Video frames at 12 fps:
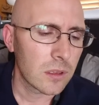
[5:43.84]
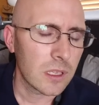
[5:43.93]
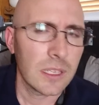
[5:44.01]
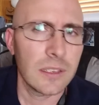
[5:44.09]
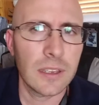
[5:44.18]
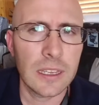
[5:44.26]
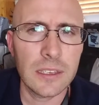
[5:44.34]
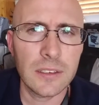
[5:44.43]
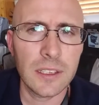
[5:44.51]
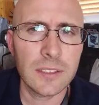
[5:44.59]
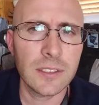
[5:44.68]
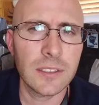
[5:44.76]
He
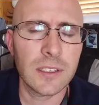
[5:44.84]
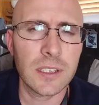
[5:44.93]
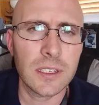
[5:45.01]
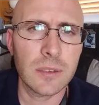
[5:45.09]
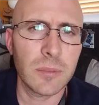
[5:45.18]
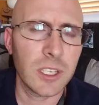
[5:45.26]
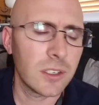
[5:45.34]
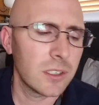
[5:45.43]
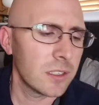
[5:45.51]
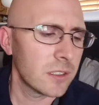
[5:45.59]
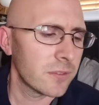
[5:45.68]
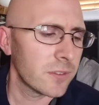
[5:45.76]
doesn't talk about it
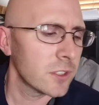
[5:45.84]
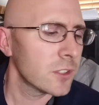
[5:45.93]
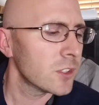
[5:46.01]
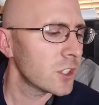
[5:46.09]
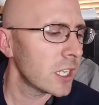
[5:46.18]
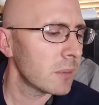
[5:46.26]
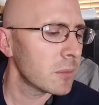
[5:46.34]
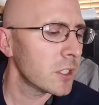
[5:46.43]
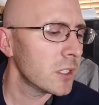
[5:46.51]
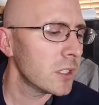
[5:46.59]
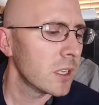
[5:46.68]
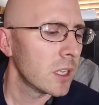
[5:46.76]
in the first
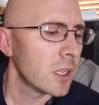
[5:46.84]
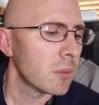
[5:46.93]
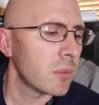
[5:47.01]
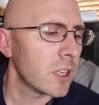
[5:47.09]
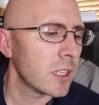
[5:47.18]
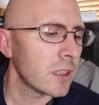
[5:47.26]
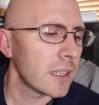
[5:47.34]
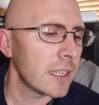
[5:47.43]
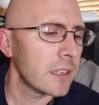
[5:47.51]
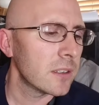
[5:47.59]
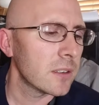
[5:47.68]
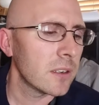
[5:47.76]
chapter, but
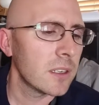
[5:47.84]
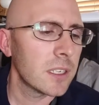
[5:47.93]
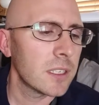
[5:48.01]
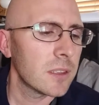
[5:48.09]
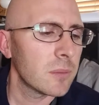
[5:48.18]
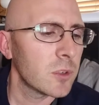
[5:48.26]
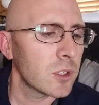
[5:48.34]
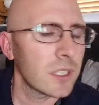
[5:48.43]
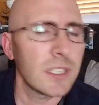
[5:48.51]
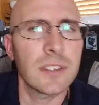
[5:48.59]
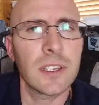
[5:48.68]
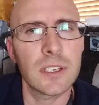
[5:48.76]
later on in the book
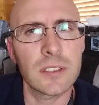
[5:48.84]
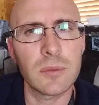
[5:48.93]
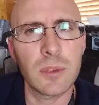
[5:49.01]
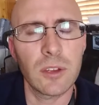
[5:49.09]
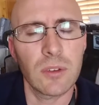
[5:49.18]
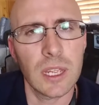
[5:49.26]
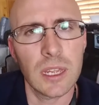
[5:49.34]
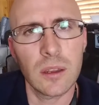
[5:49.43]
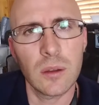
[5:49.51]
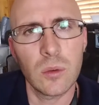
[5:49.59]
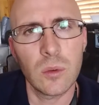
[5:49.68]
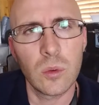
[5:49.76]
he talks about
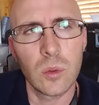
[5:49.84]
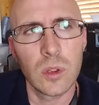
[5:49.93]
how